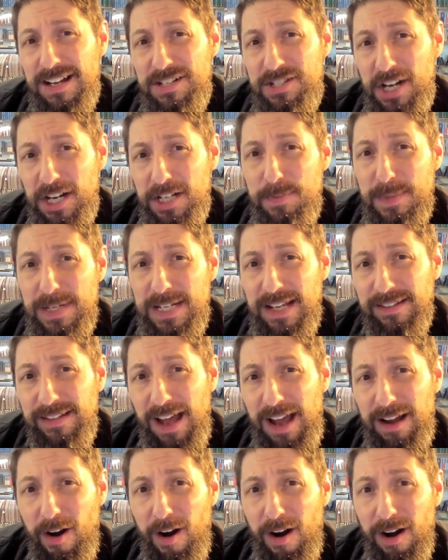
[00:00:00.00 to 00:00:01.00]
Judgment Day is
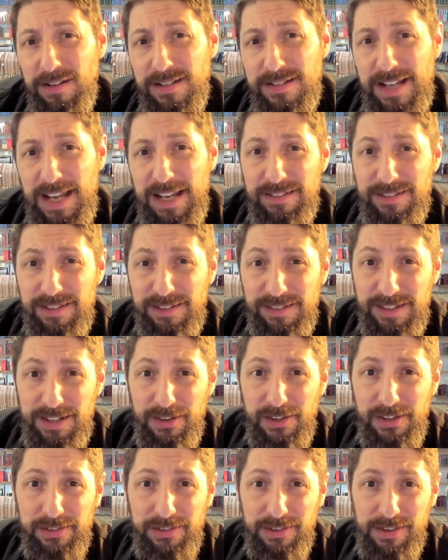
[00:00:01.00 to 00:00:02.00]
kind of hard to take
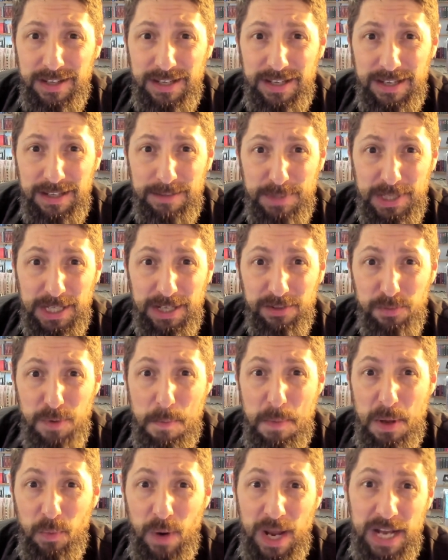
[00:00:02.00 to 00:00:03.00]
seriously because
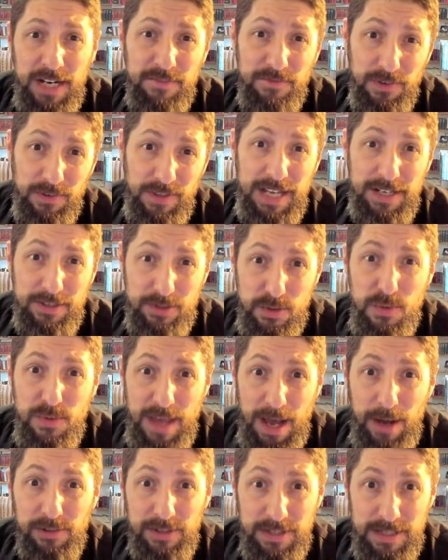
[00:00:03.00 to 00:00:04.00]
we've been waiting for like
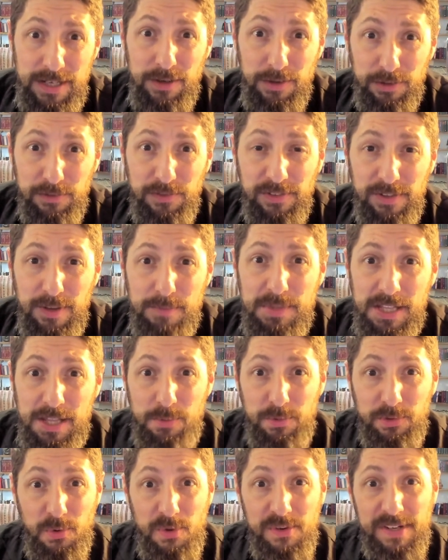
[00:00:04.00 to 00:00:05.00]
2,000 years for something
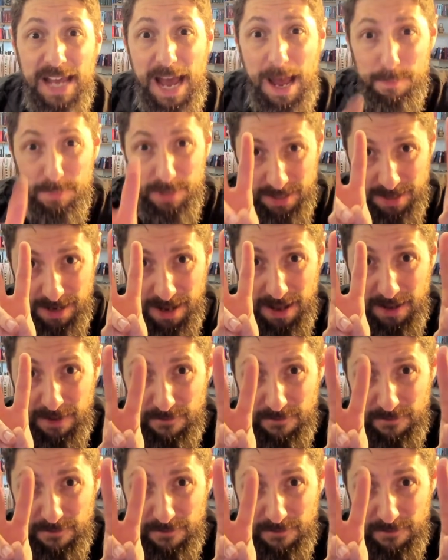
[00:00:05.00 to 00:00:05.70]
that was going to happen